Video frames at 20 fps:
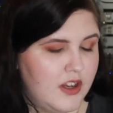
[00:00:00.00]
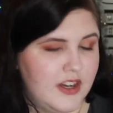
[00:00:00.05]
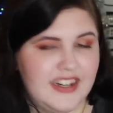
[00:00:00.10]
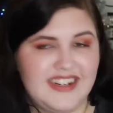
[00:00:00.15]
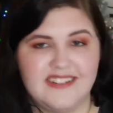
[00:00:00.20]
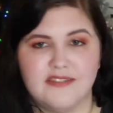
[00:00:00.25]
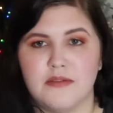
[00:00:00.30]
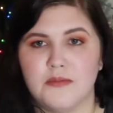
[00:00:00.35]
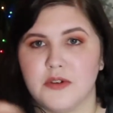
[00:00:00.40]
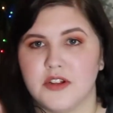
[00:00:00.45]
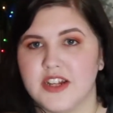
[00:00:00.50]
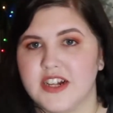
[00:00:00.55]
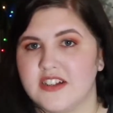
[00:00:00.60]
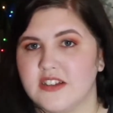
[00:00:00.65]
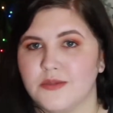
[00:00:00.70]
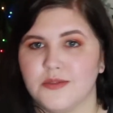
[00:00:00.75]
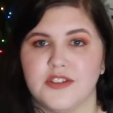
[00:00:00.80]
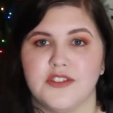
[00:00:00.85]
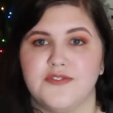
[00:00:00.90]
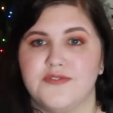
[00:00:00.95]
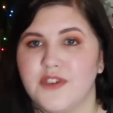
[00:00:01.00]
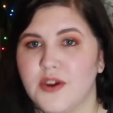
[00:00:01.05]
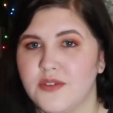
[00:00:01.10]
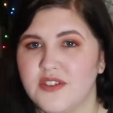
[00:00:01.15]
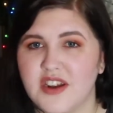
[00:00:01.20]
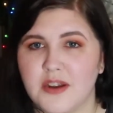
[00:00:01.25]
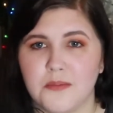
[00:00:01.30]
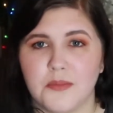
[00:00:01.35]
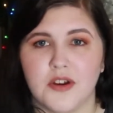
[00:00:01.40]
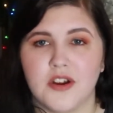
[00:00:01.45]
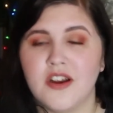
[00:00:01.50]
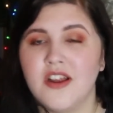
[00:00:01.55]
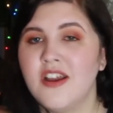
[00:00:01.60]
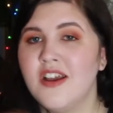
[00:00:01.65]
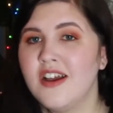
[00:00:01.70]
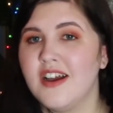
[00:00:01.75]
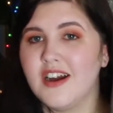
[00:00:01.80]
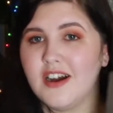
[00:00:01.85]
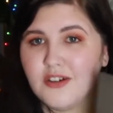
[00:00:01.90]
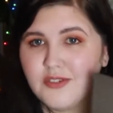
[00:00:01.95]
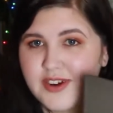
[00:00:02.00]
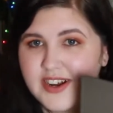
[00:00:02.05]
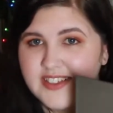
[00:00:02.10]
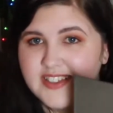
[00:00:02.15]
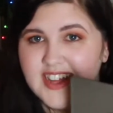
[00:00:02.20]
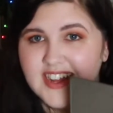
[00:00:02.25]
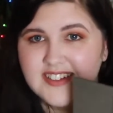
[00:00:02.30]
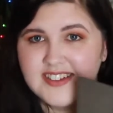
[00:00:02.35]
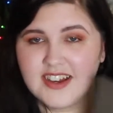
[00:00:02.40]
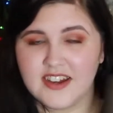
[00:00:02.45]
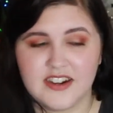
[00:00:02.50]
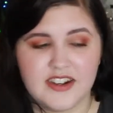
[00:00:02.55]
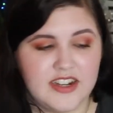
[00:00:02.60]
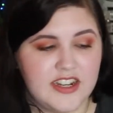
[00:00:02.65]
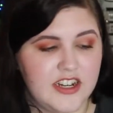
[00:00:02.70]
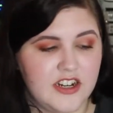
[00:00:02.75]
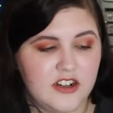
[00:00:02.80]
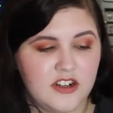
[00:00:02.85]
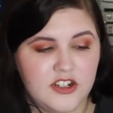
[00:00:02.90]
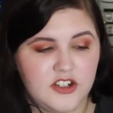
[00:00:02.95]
and I need to remember like someone's phone number, I'll write that down in here.